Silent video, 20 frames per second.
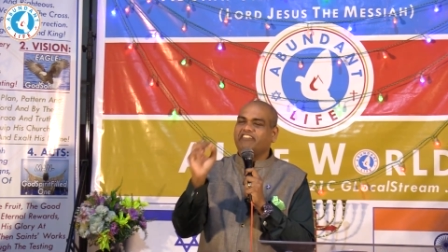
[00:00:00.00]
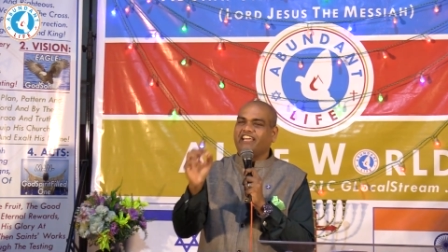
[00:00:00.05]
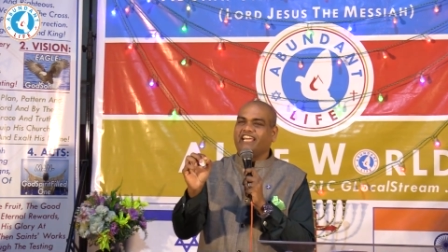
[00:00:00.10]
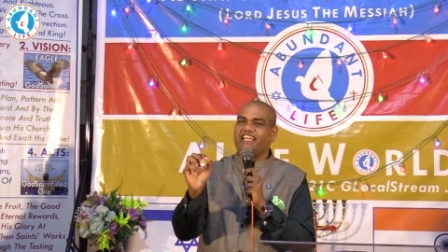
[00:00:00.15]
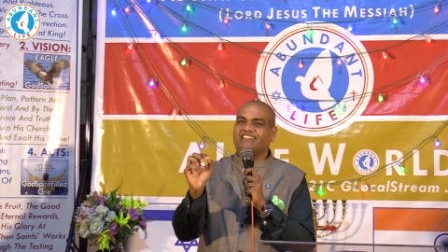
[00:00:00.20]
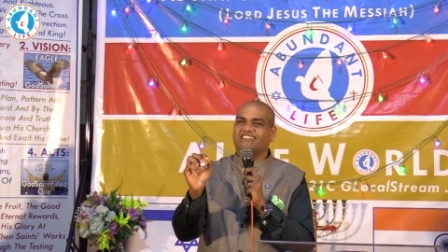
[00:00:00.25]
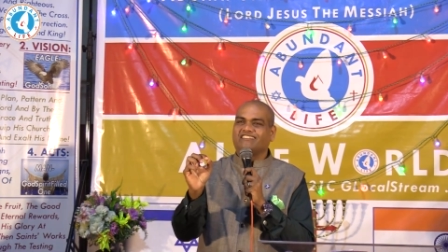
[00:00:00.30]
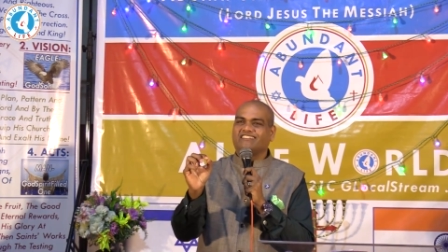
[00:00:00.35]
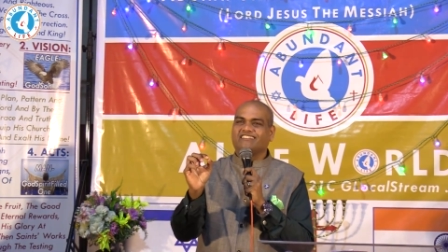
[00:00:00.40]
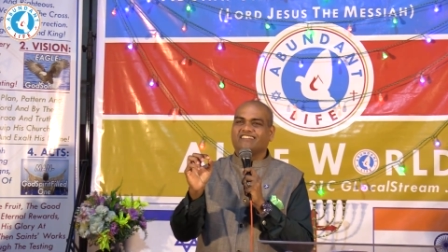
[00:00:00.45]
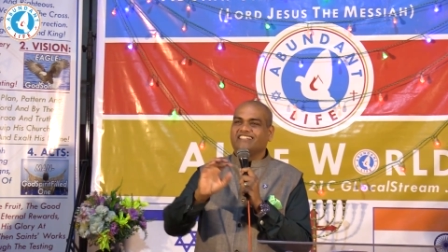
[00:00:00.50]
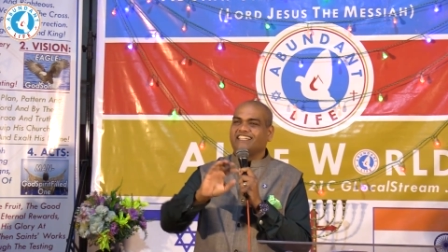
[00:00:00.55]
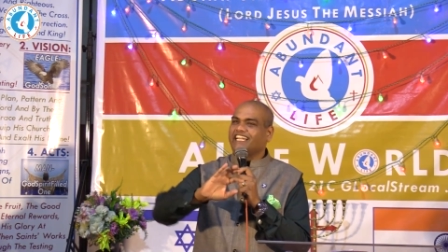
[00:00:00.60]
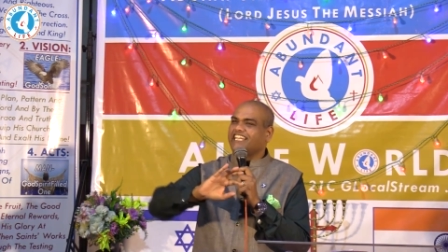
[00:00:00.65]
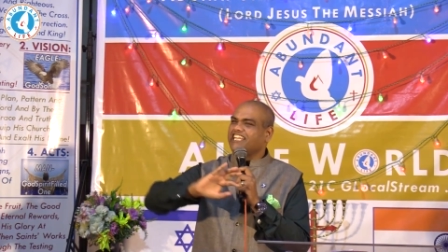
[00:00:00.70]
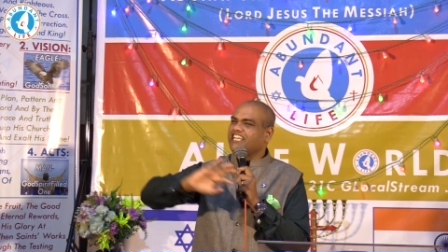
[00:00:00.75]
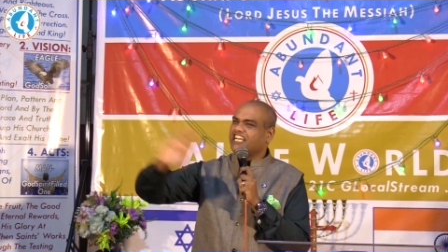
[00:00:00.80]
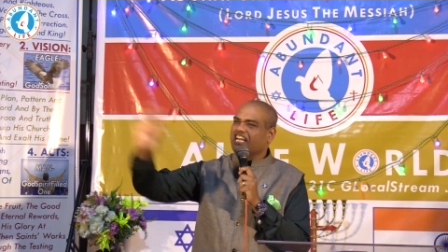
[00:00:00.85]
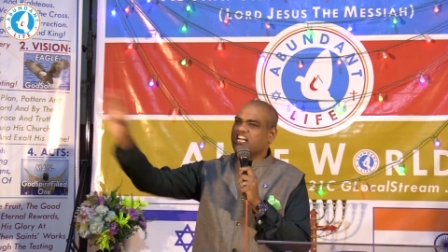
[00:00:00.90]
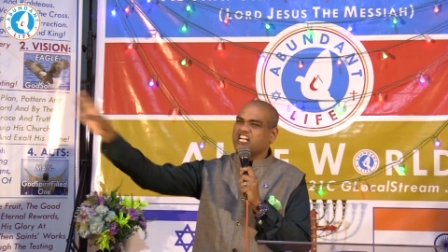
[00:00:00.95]
faith
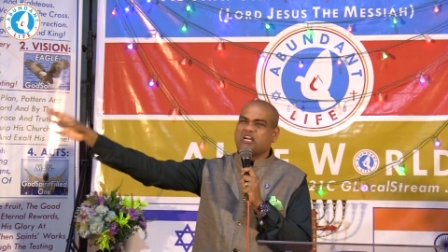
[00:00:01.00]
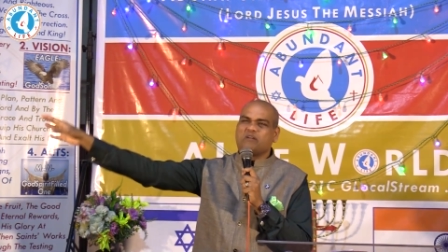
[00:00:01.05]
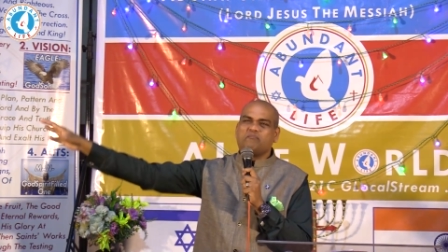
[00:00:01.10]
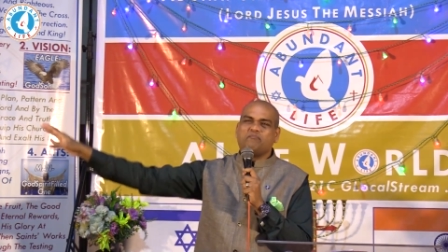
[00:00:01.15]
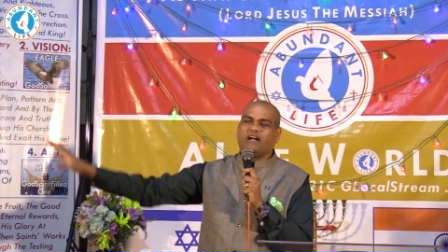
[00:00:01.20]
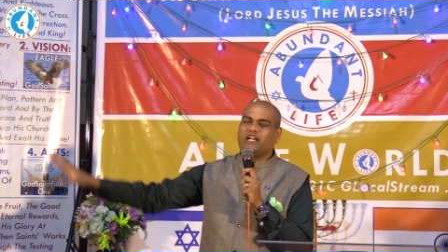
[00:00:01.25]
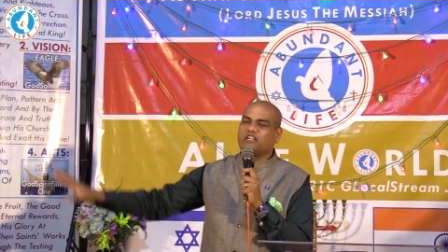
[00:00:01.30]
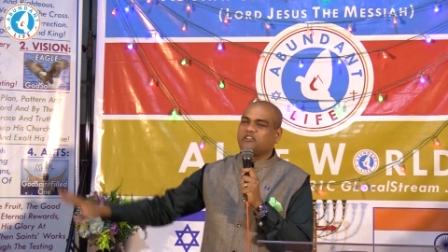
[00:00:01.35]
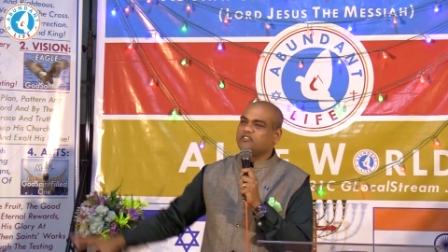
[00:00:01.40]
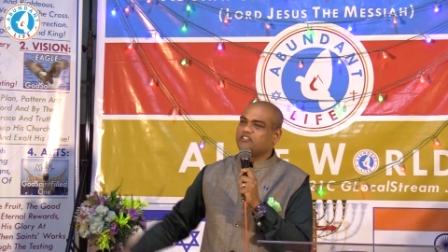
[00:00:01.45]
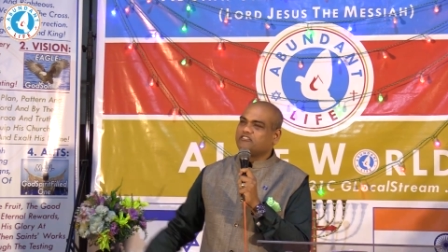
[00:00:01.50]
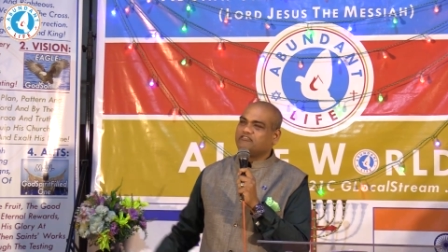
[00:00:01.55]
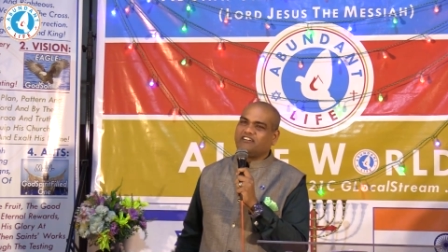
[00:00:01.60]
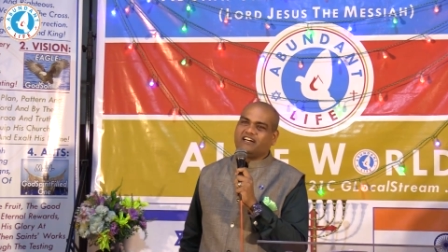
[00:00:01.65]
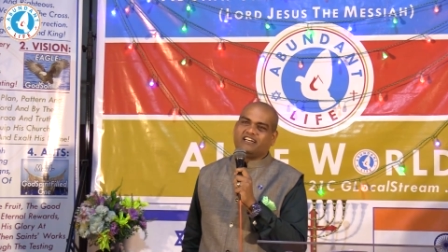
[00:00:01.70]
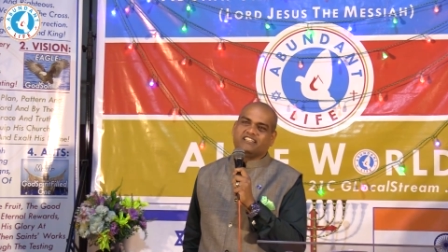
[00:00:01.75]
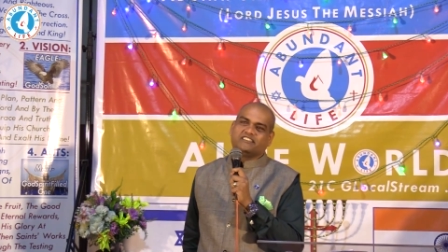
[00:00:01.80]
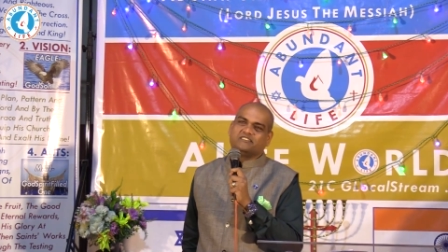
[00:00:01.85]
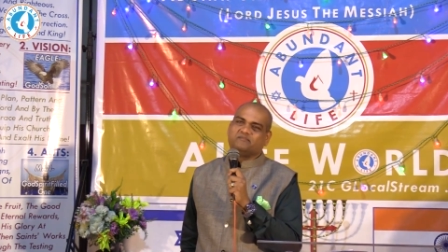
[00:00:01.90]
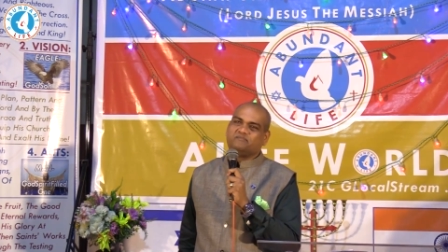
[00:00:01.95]
that he can come back to the
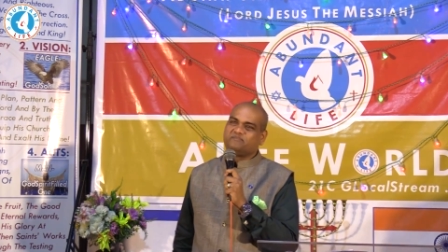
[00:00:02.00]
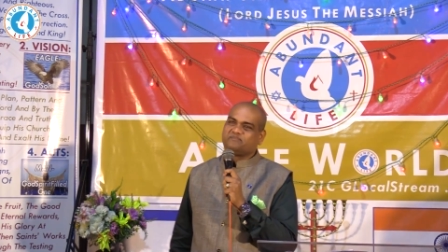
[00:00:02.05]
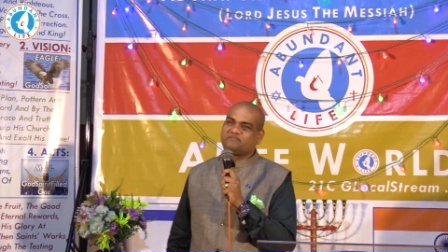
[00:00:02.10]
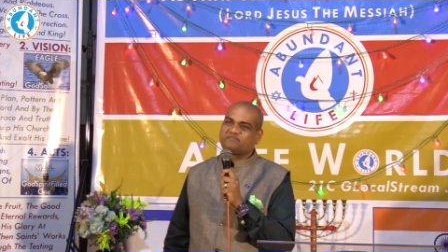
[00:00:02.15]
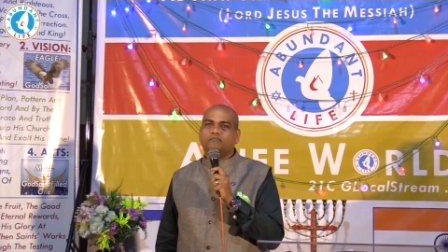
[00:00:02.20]
father